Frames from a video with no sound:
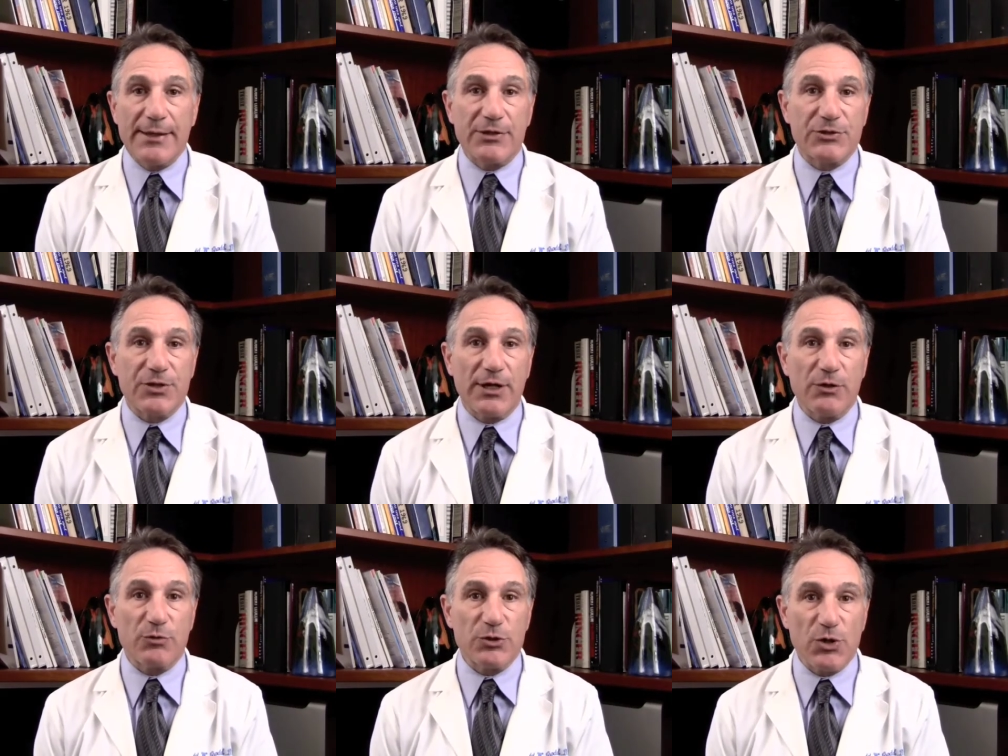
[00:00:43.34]
The
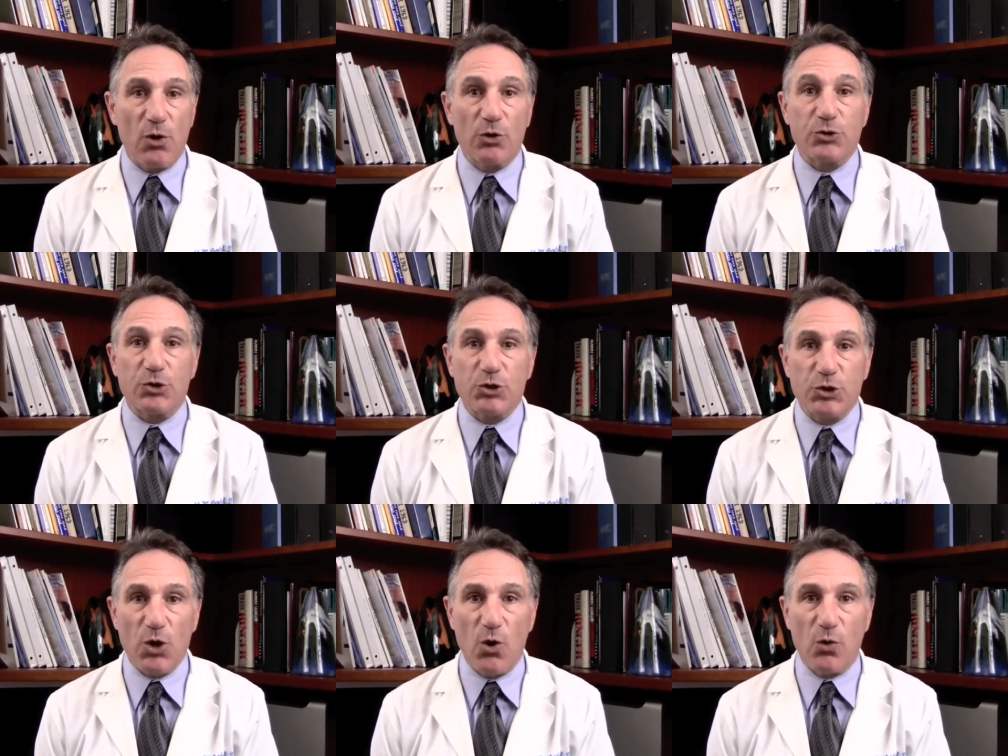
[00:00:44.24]
study results
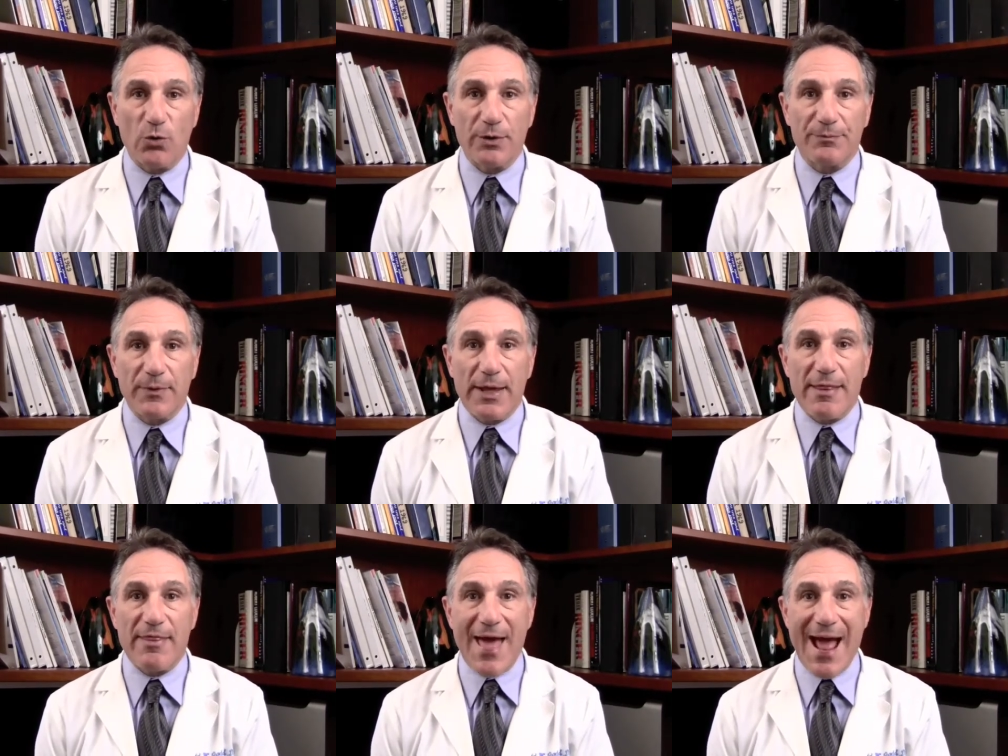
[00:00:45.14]
showed
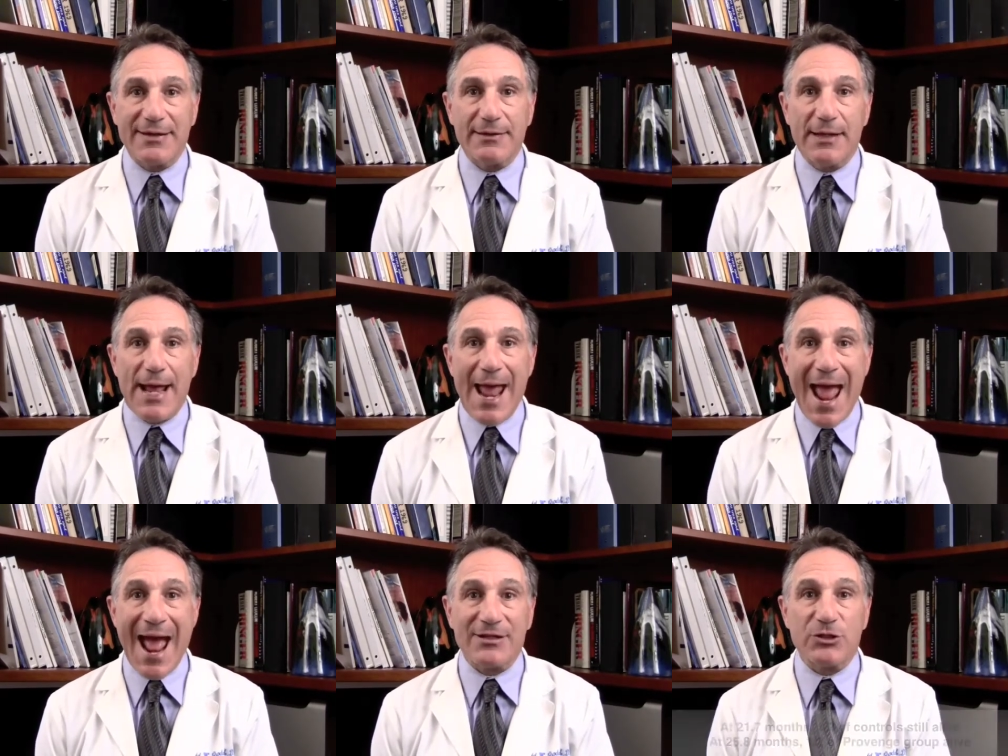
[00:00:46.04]
that
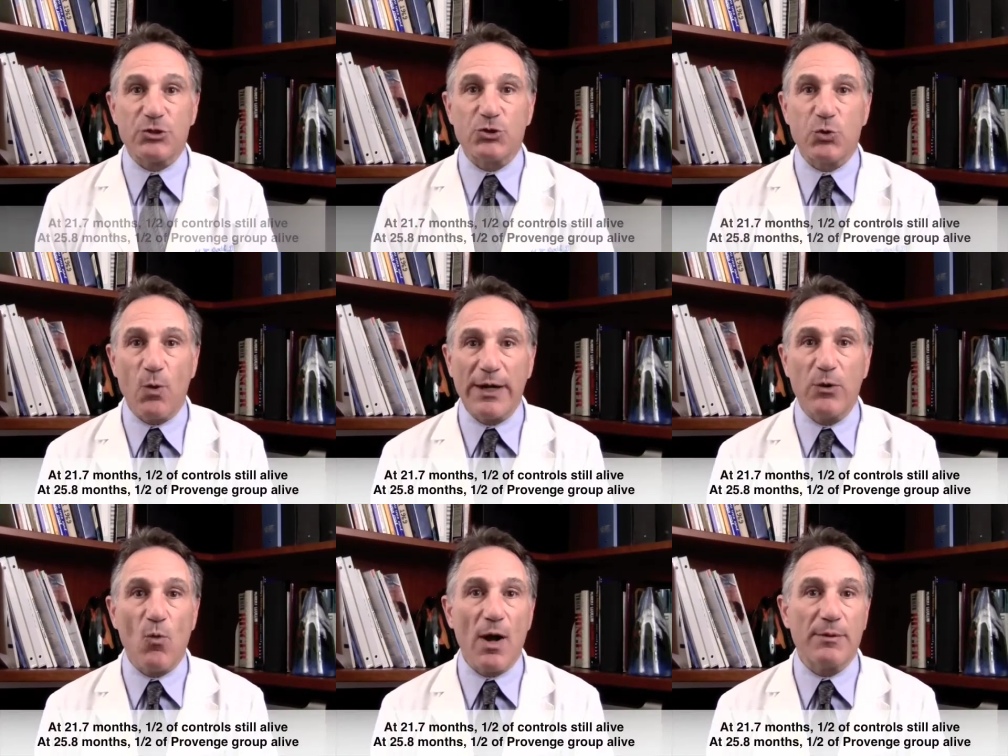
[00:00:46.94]
at
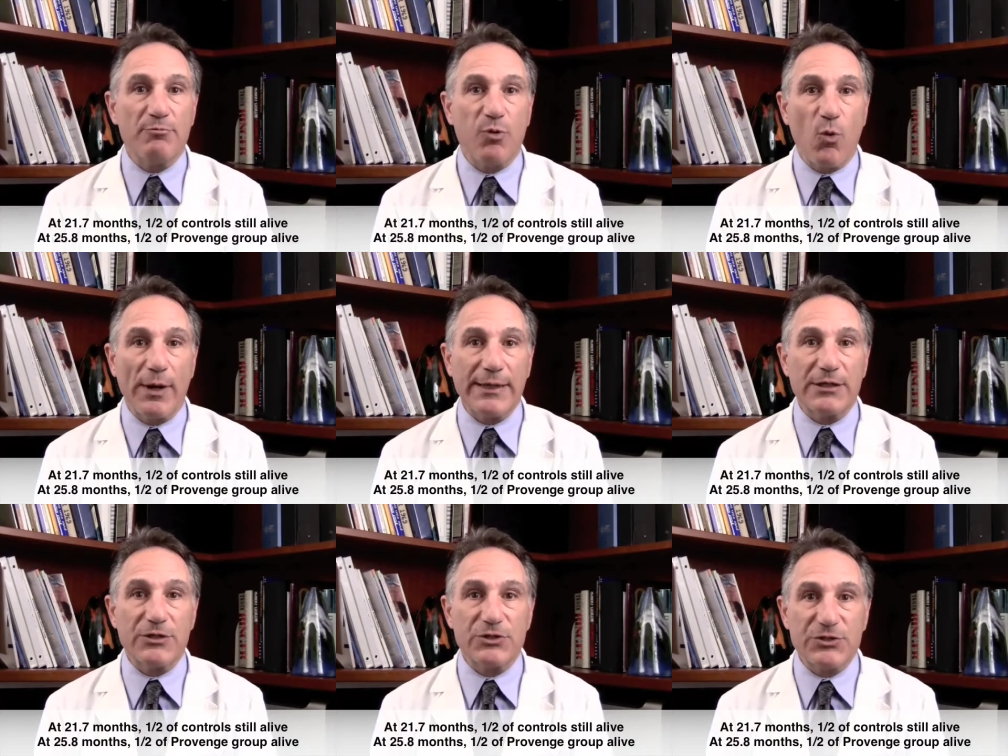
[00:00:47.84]
twenty-one
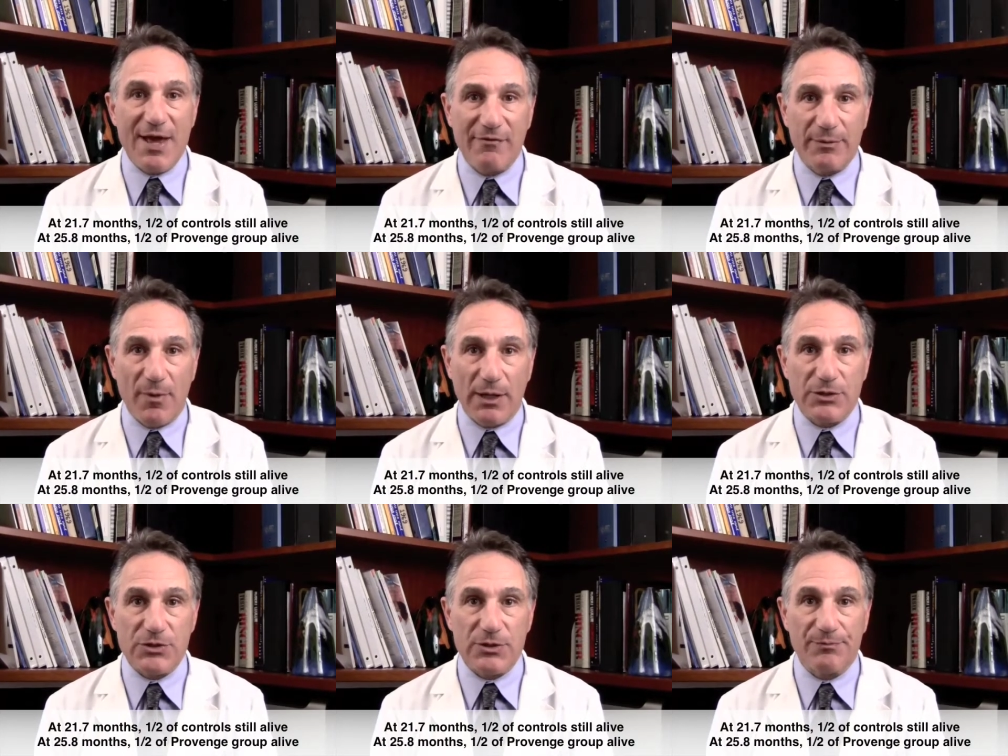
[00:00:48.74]
point seven
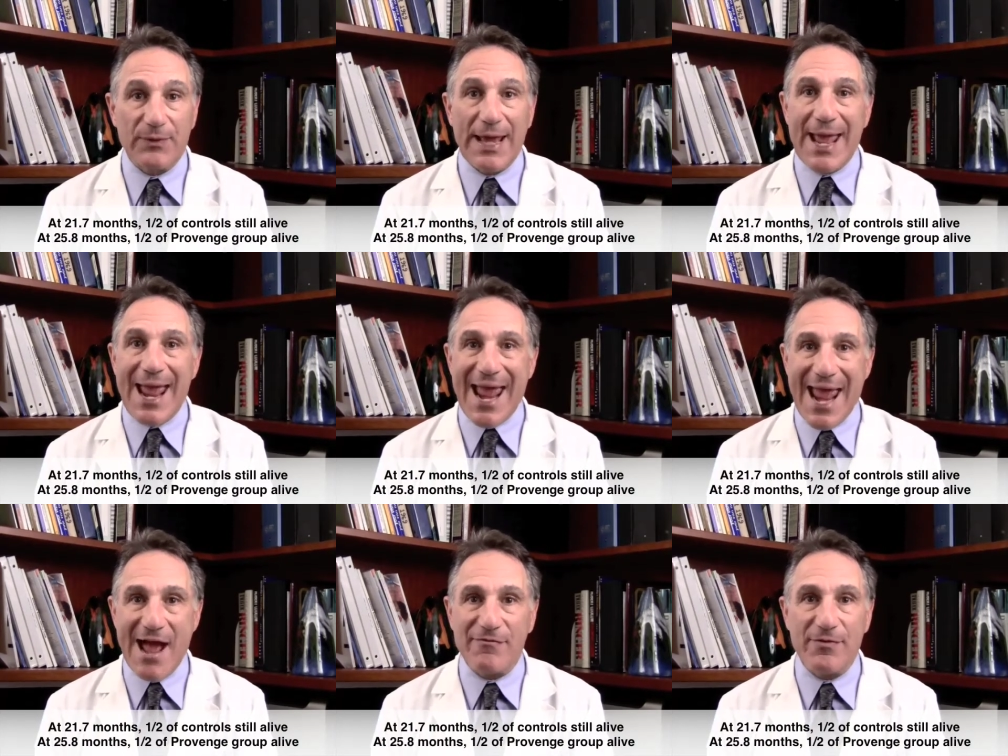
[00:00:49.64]
months,
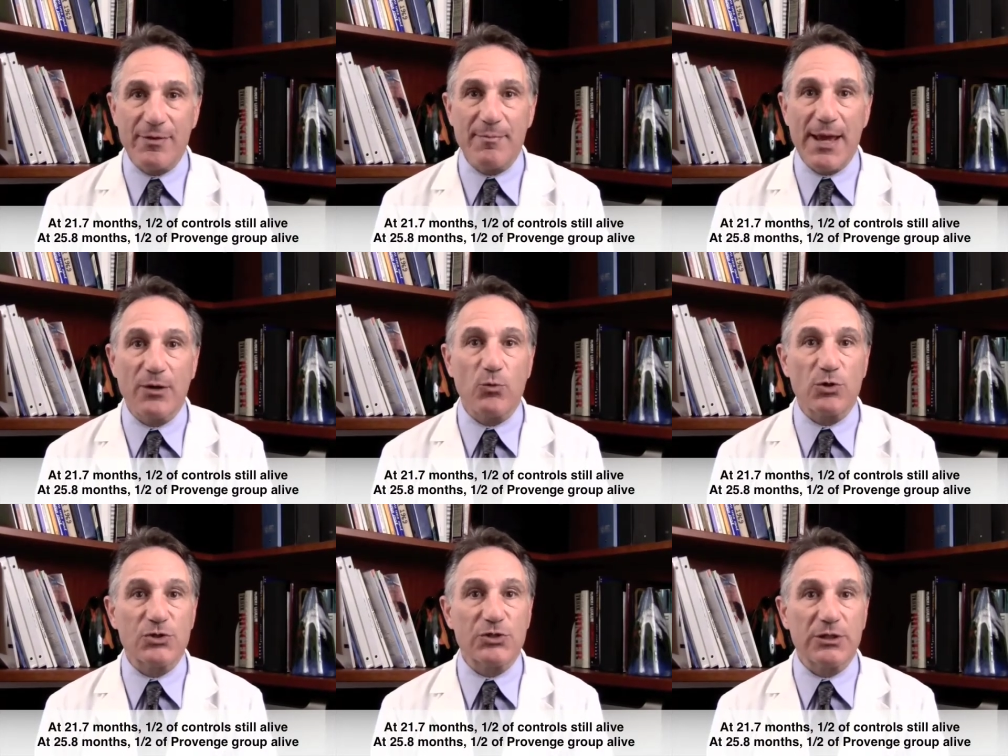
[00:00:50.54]
half of the men
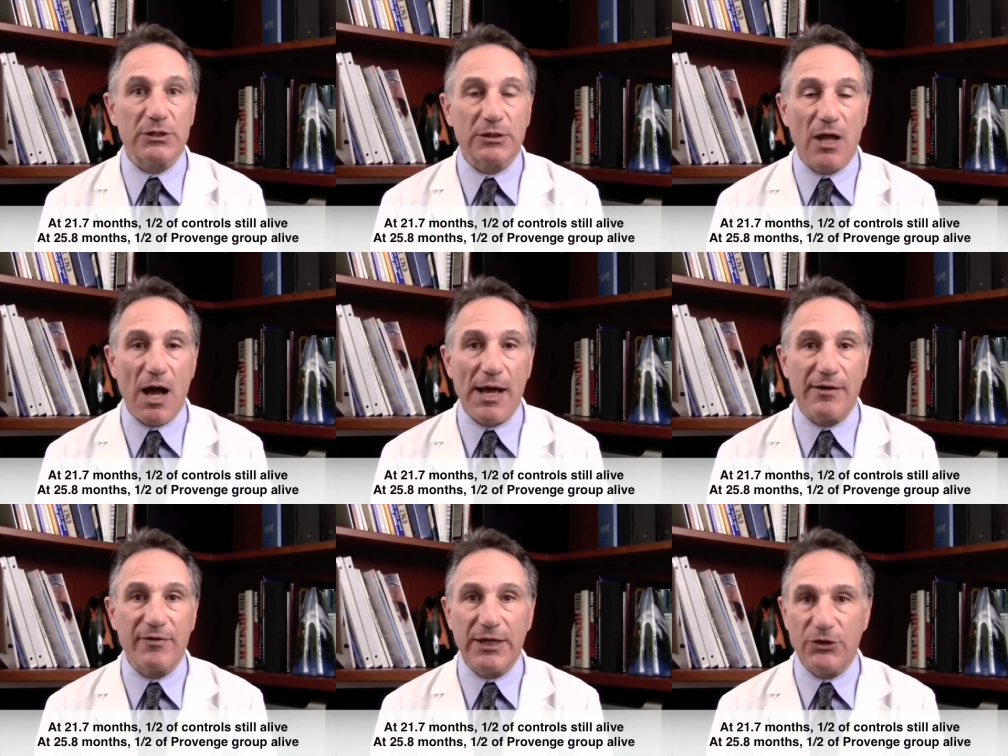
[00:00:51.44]
were still
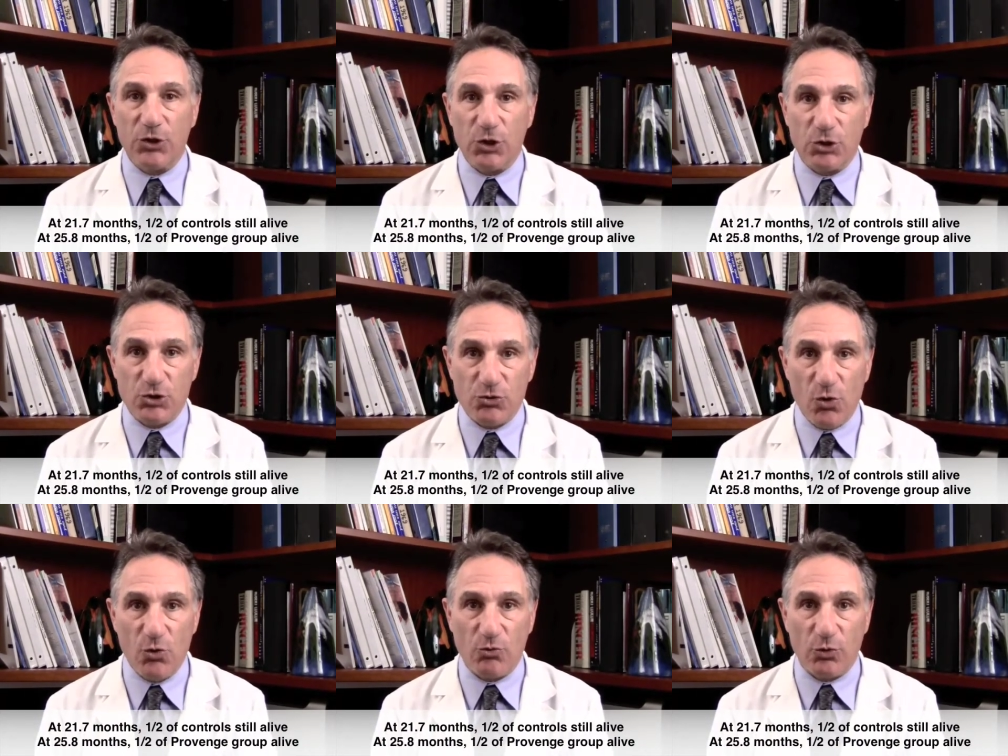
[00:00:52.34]
alive in the
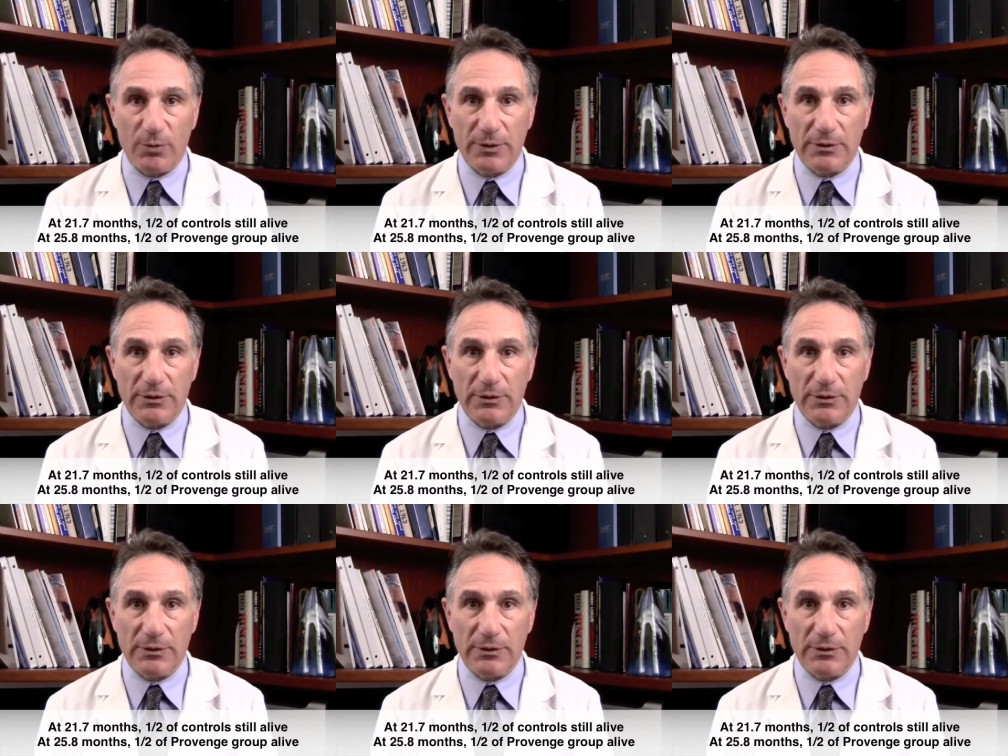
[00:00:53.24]
control group,